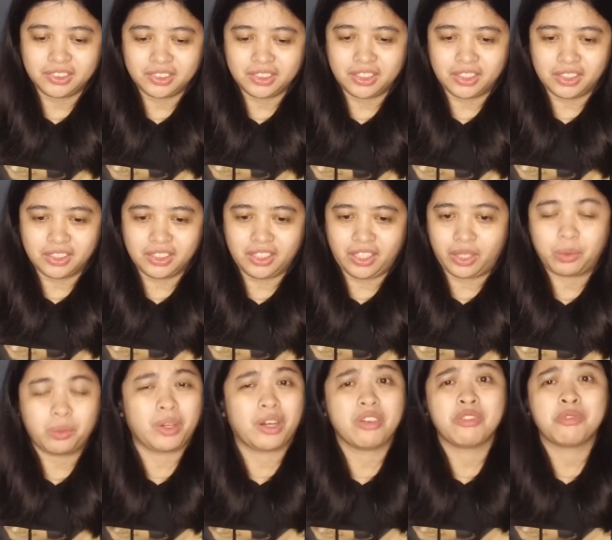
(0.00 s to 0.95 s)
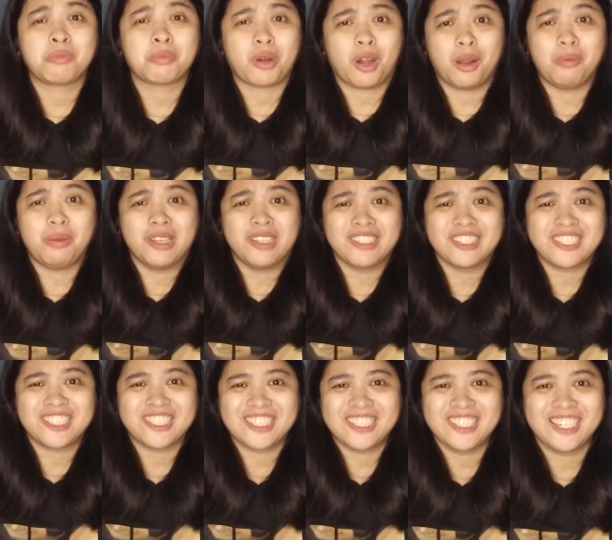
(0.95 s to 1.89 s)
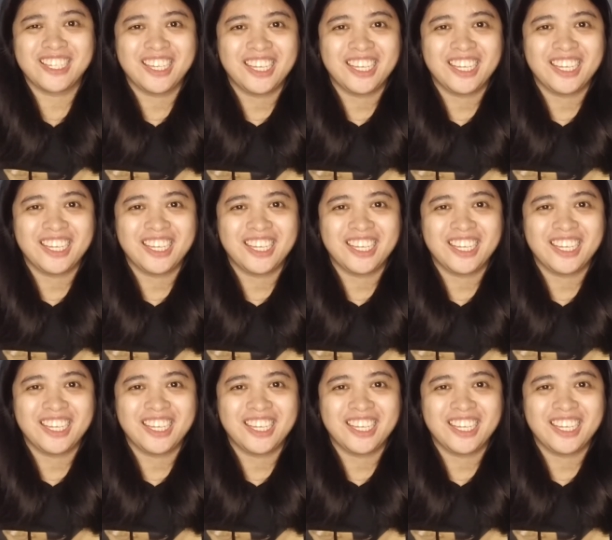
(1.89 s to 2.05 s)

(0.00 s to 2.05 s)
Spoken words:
like what I've promised